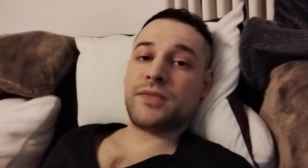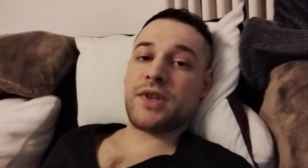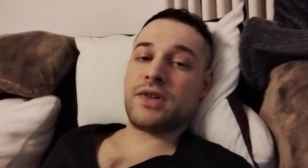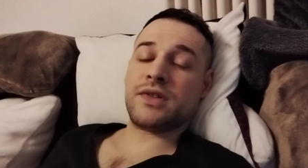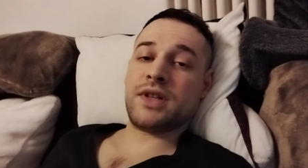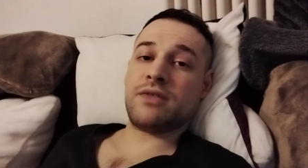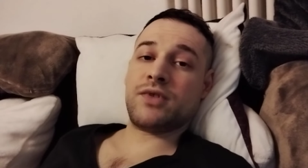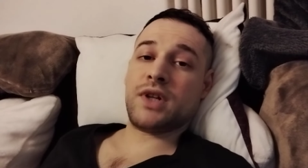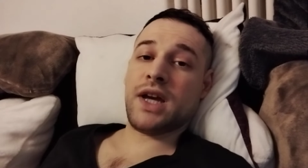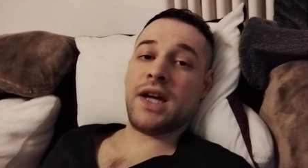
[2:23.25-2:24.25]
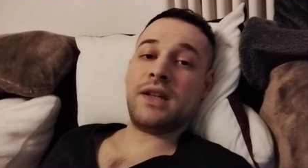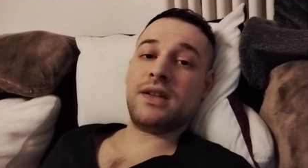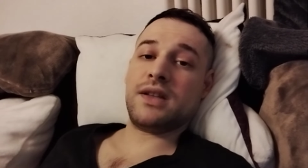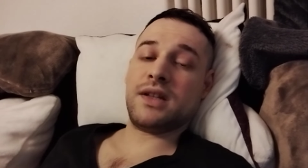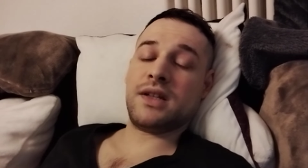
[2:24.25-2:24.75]
There is never
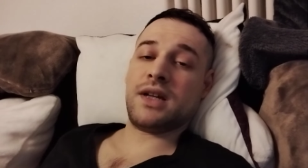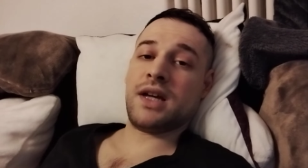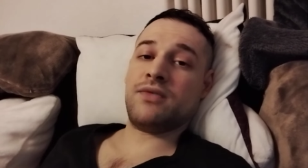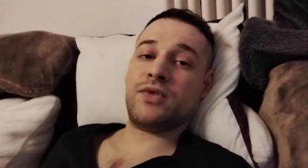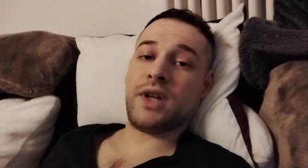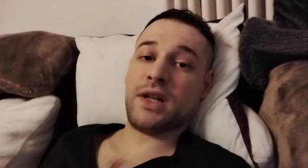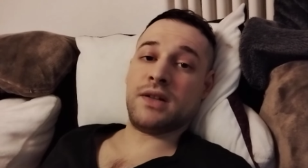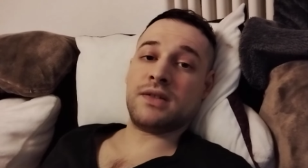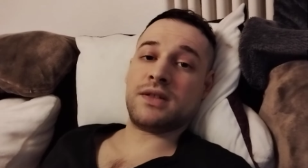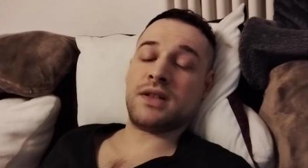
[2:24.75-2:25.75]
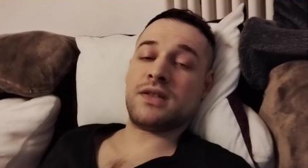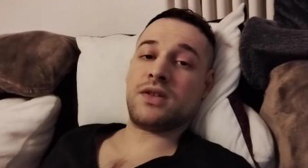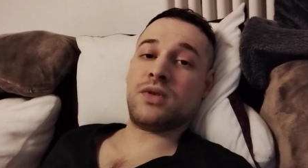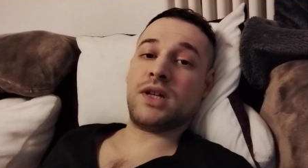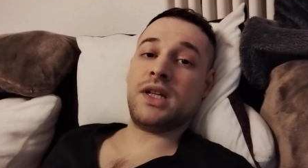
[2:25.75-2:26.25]
anything ever else. That's
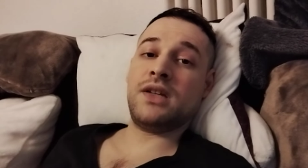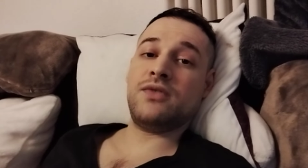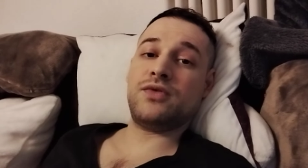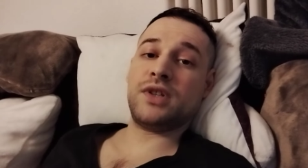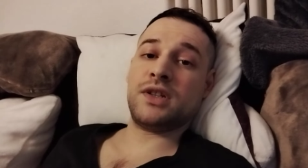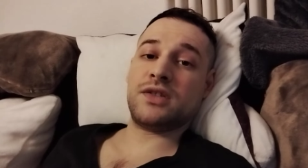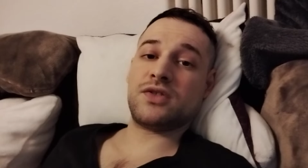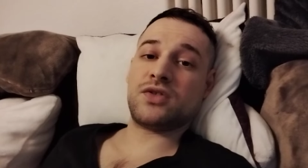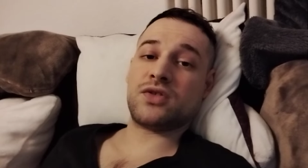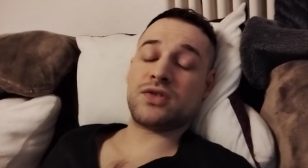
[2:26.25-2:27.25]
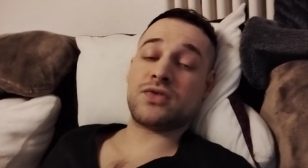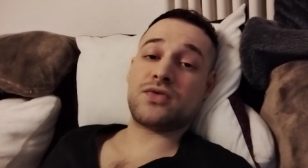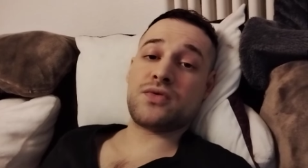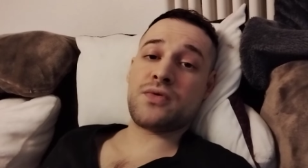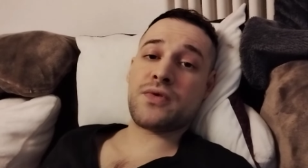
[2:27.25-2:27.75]
our infinite source
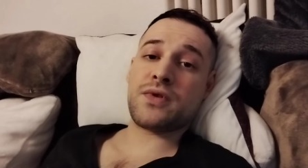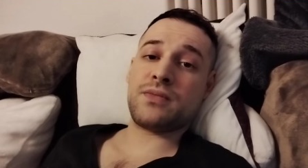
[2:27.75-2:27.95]
truth.